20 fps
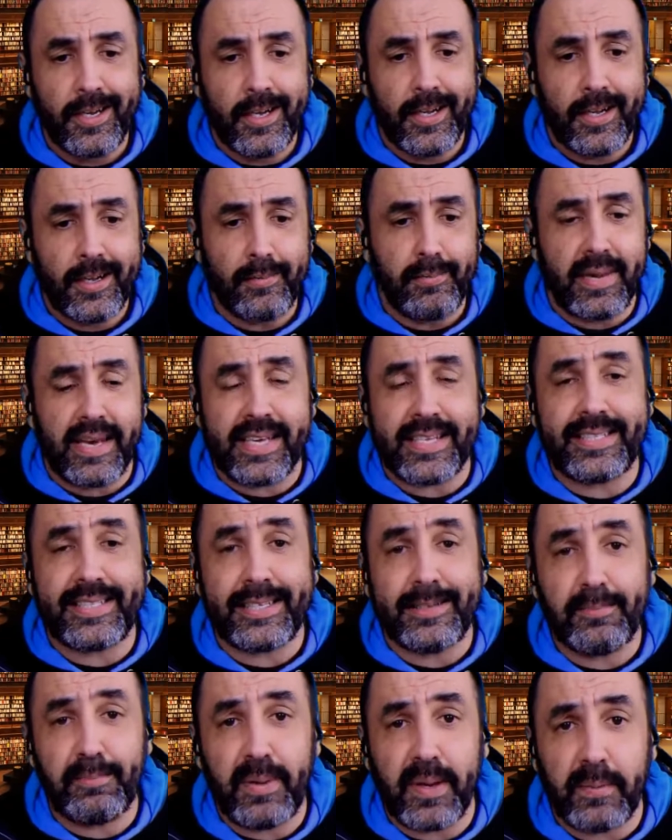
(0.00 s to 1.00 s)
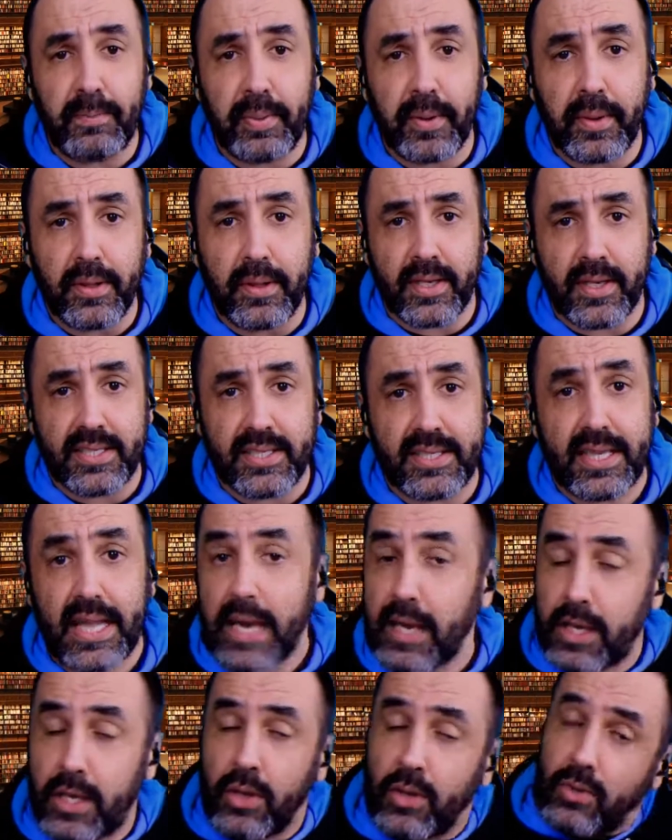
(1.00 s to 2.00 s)
amazing people, does
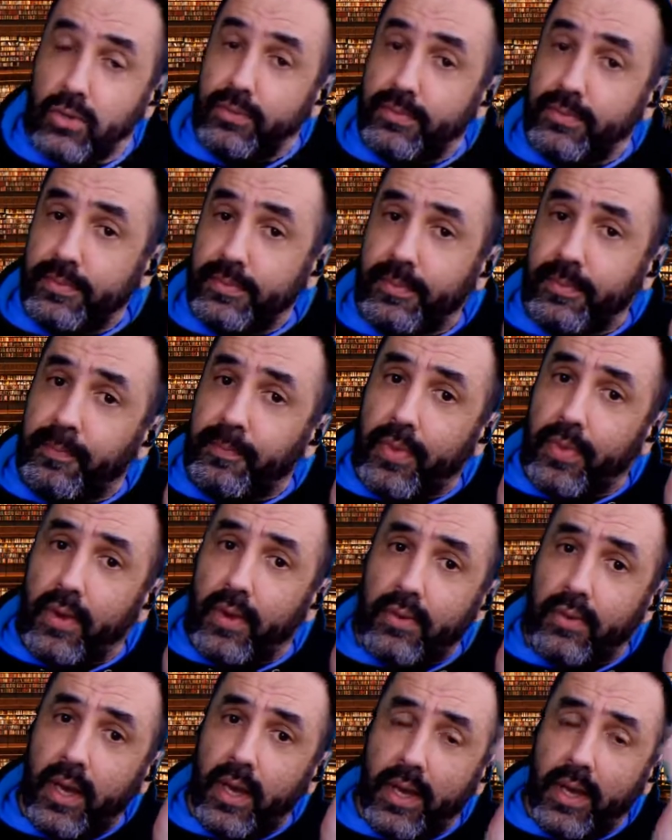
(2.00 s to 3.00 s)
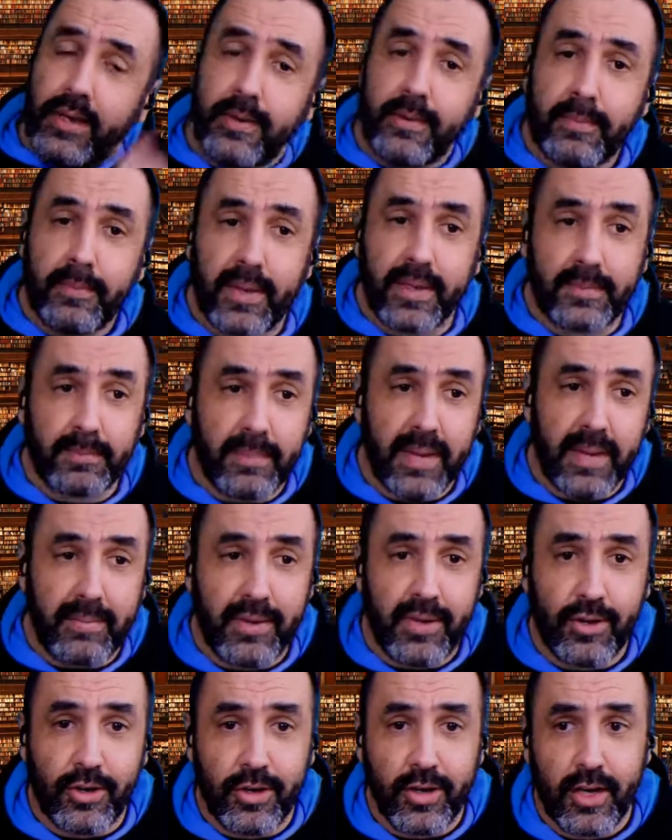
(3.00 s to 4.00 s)
like you. Okay, but
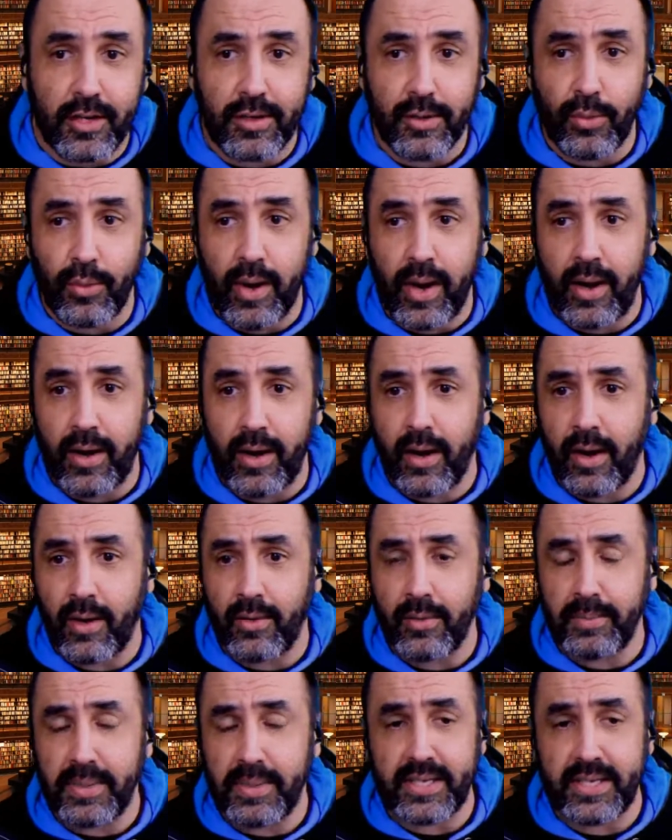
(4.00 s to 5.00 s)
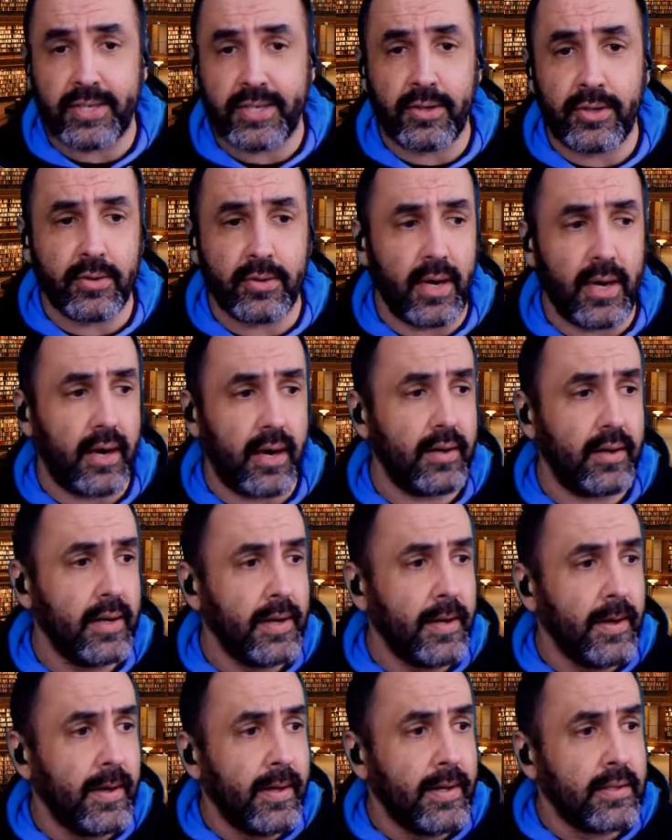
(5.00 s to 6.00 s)
maybe you're not aware how amazing you are.
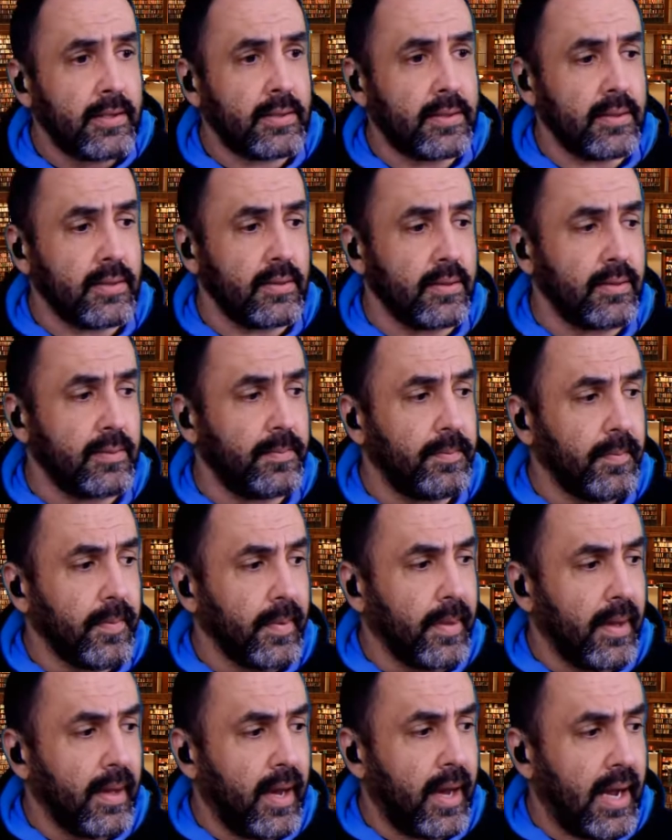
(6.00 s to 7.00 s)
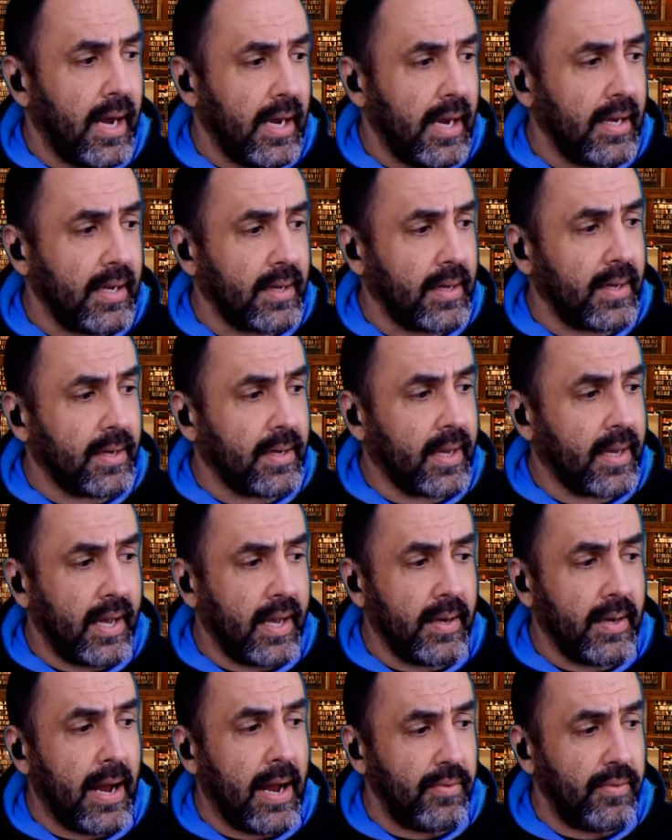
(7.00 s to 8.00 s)
So I
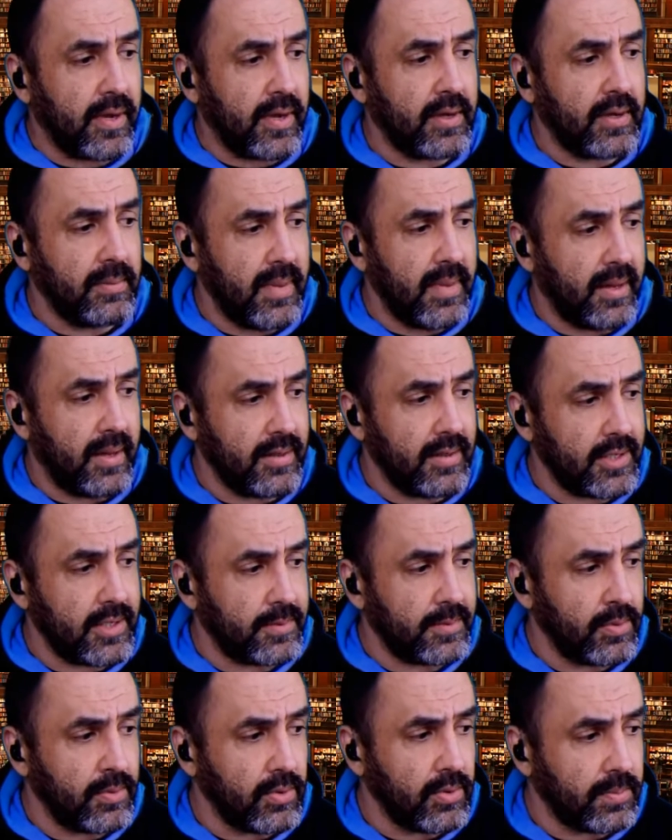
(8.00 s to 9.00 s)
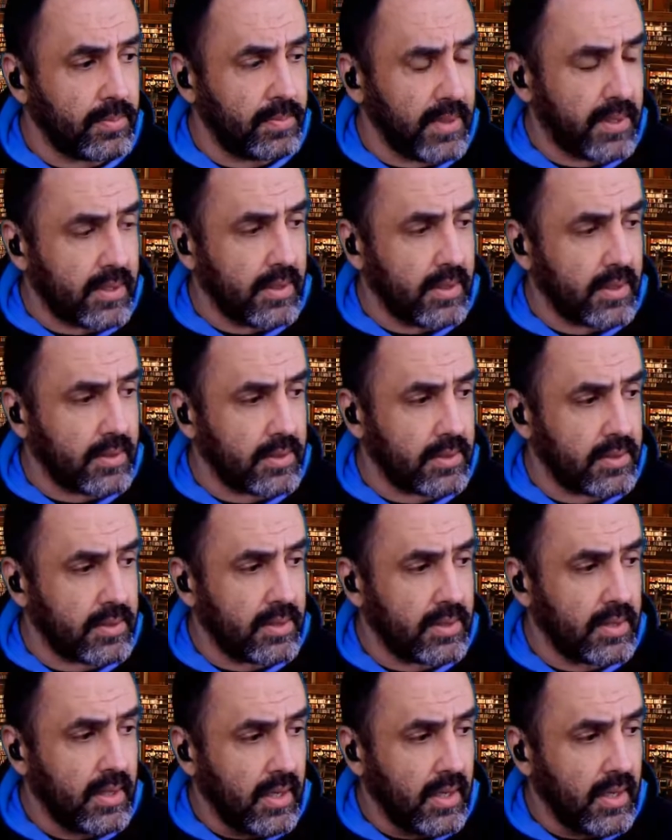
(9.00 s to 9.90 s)
recommend this book because